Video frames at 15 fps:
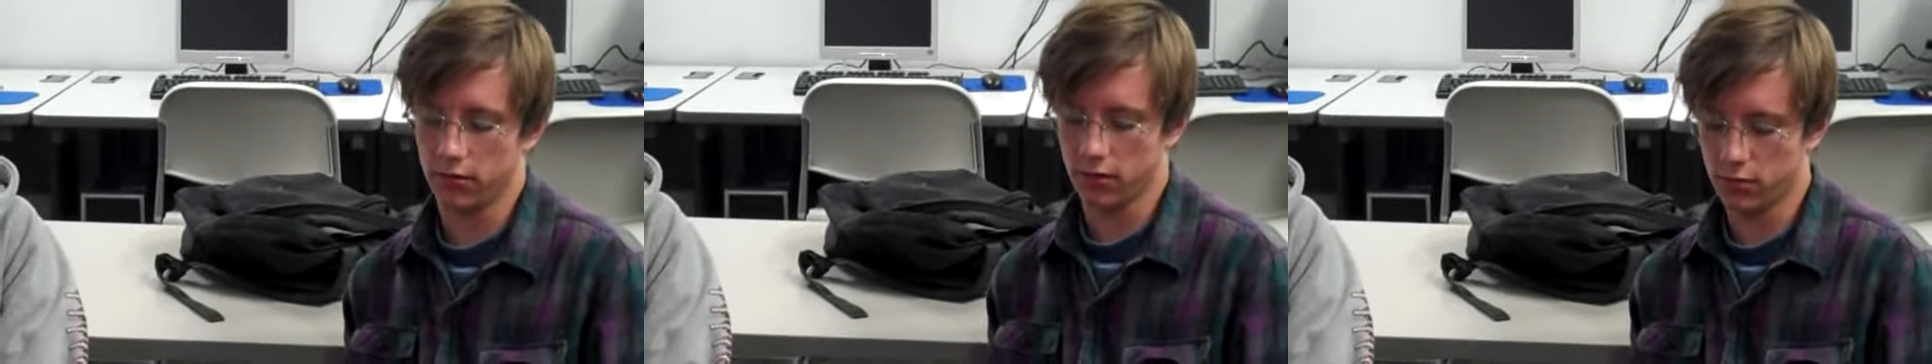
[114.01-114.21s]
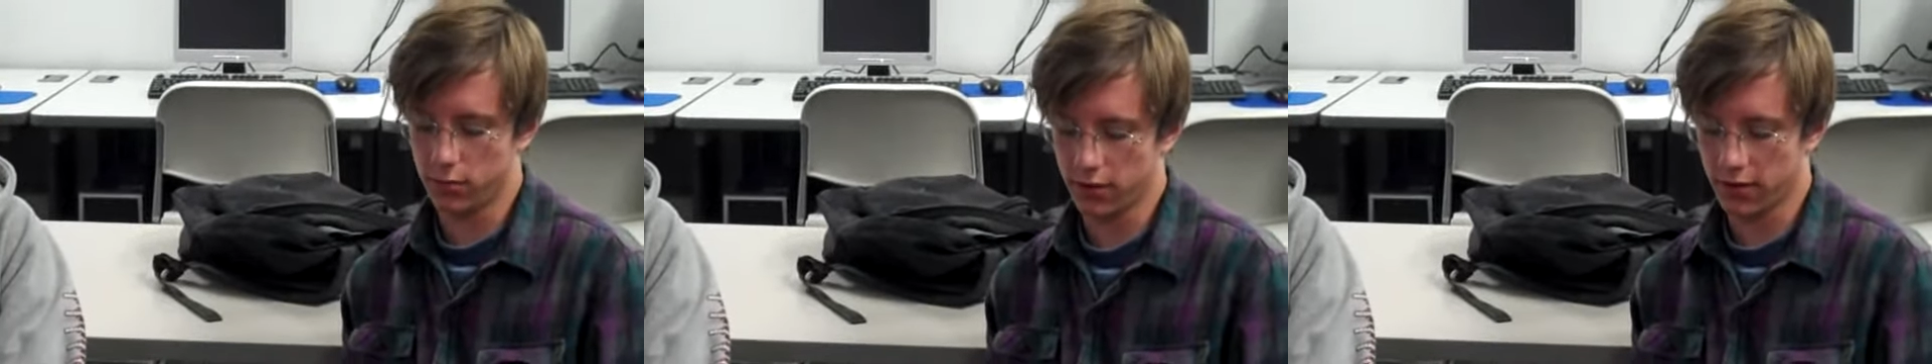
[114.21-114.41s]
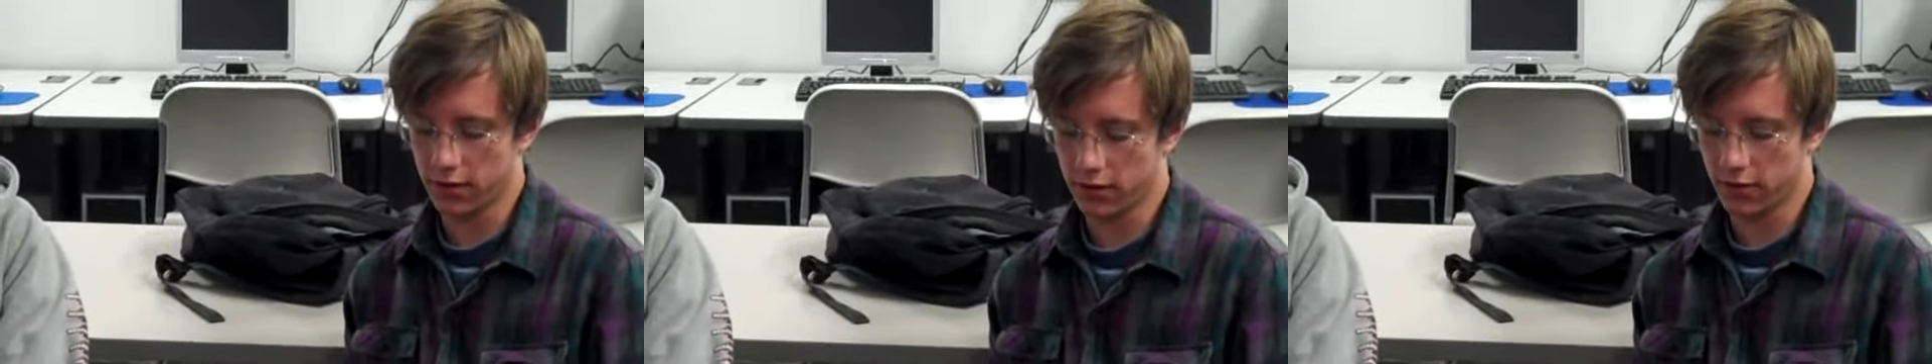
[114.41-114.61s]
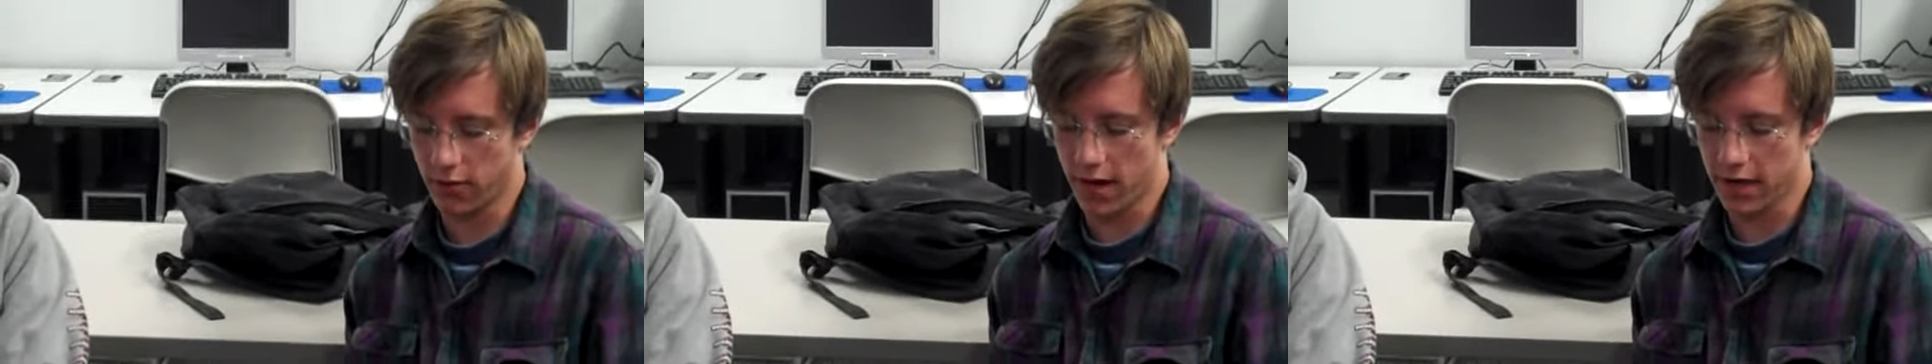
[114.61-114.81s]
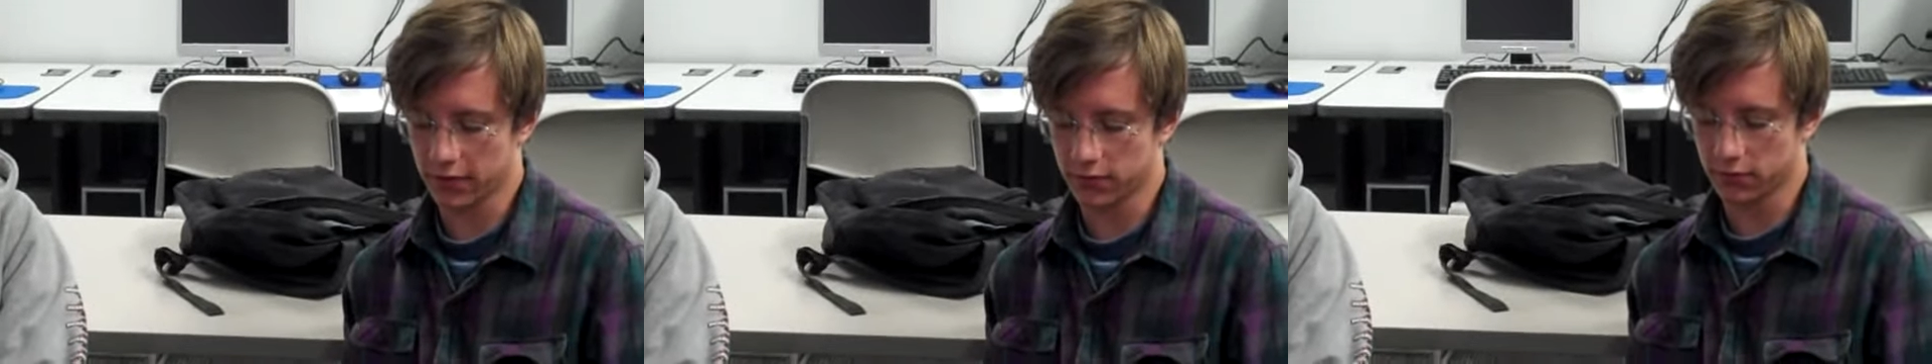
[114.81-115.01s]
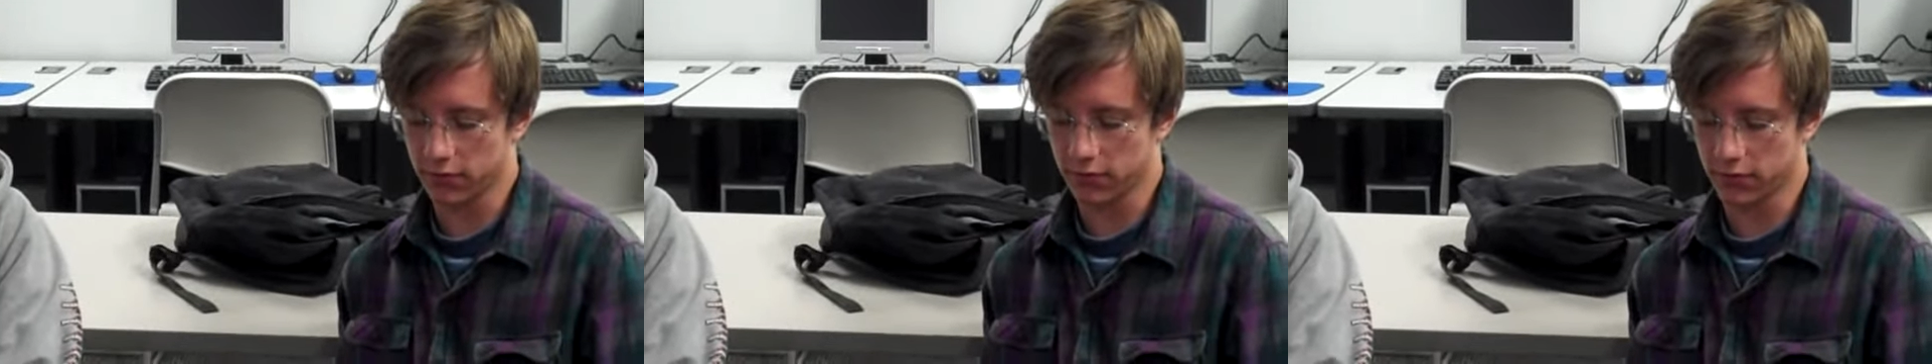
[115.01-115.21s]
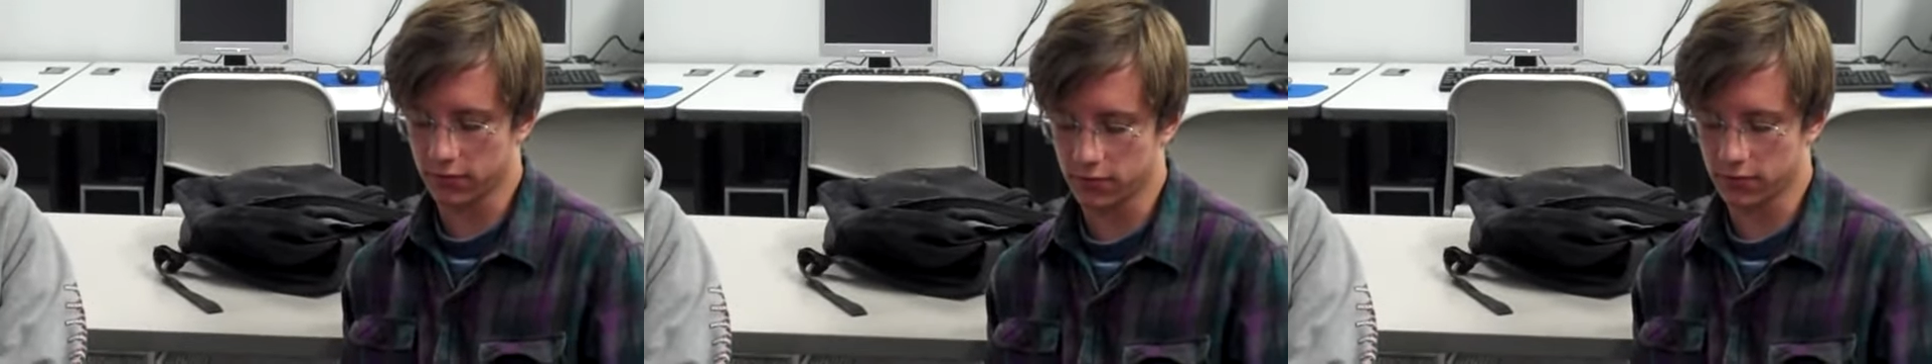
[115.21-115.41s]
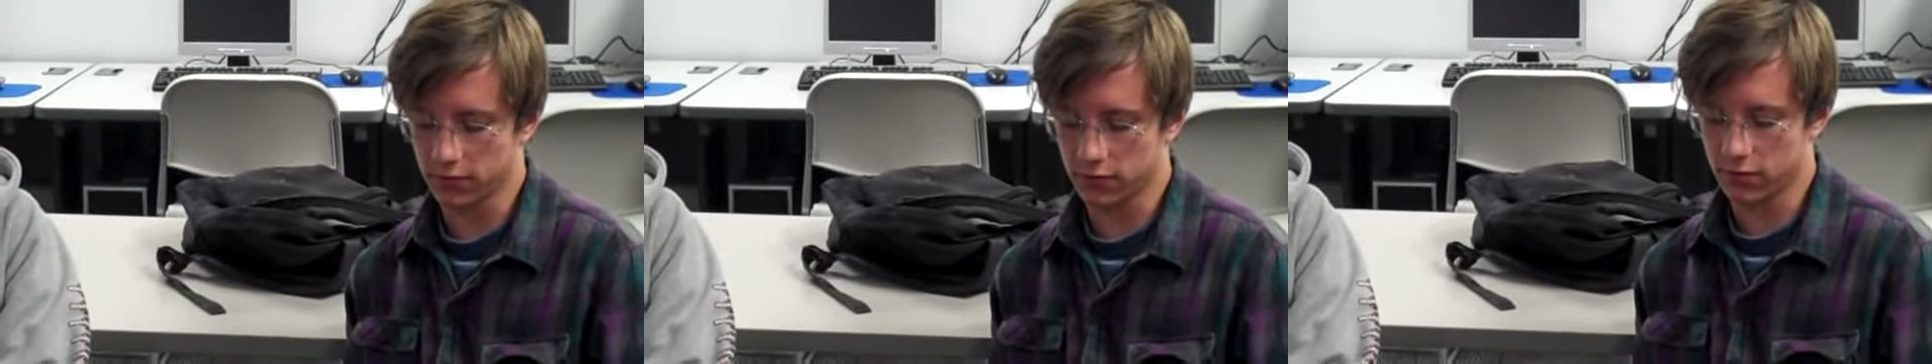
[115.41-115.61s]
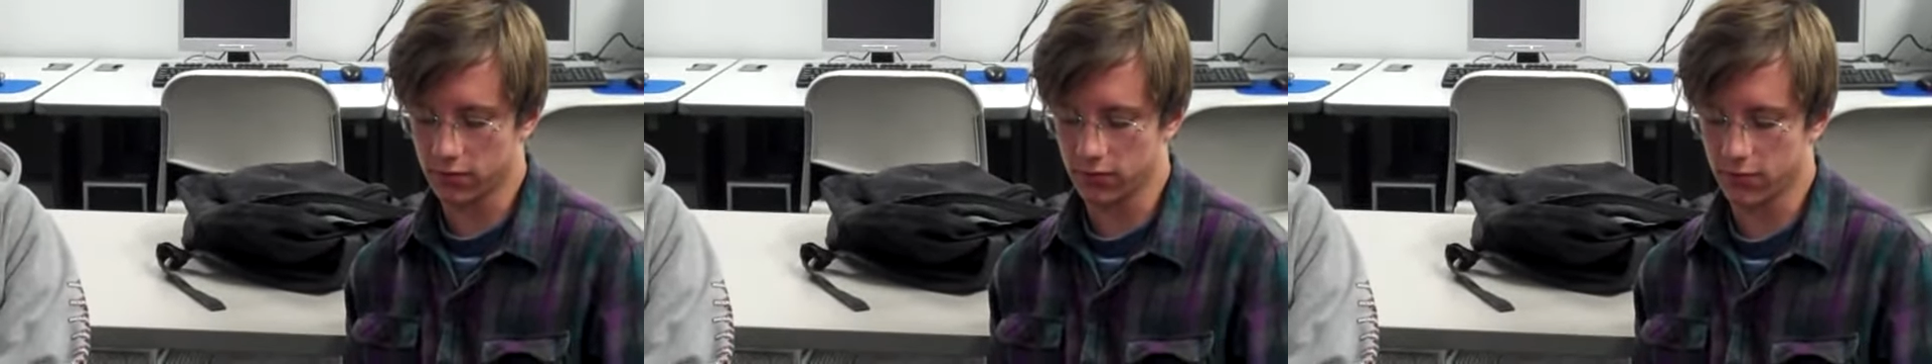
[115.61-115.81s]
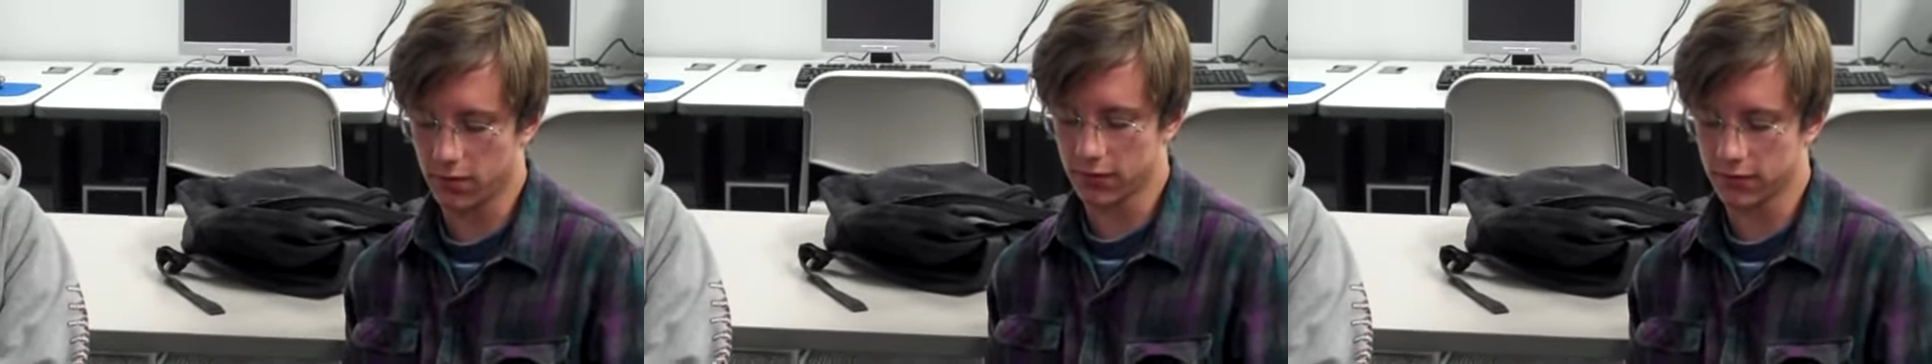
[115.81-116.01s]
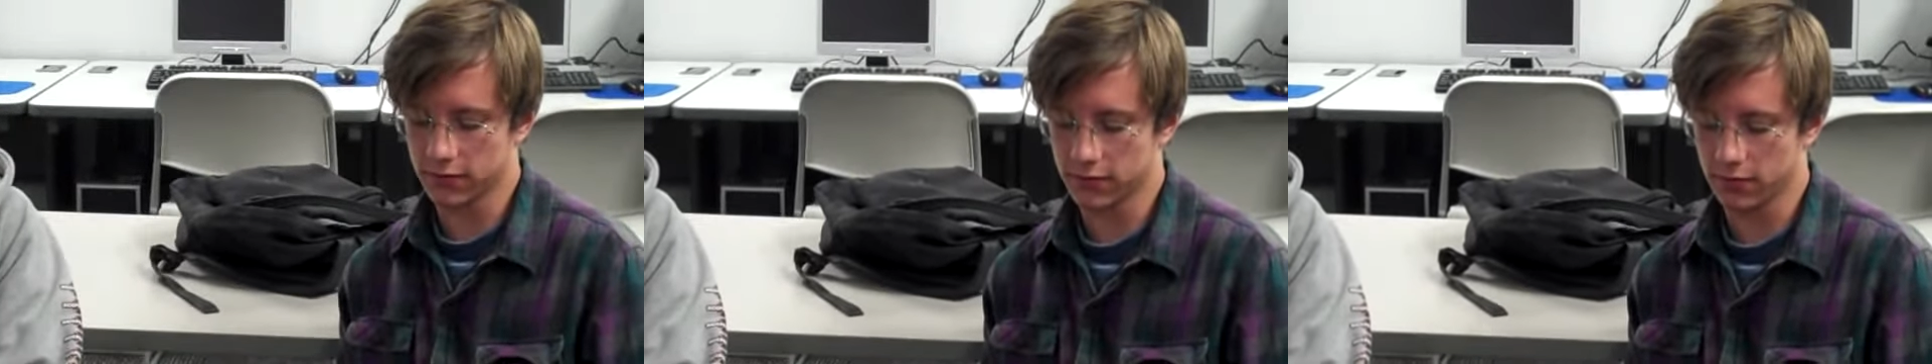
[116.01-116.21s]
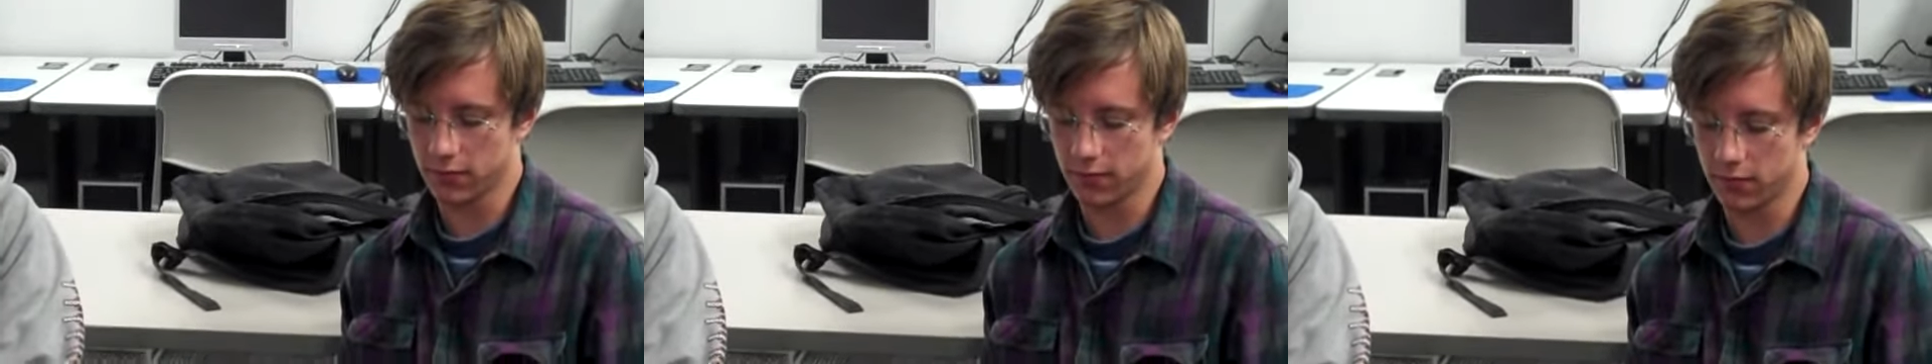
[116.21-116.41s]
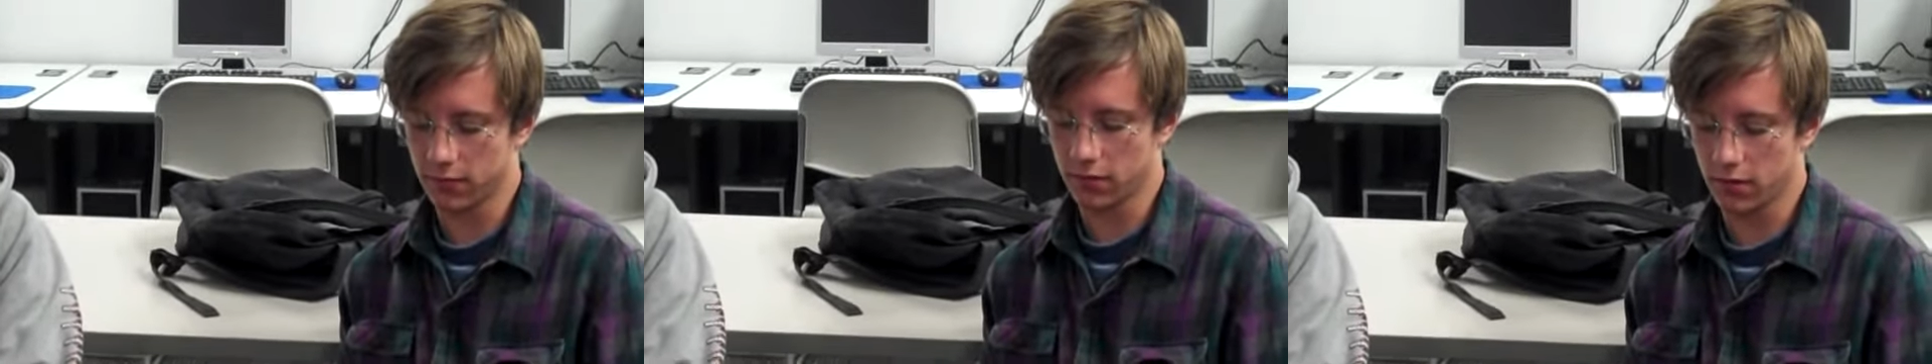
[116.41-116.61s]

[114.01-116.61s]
nobody interacts with her, so she wants some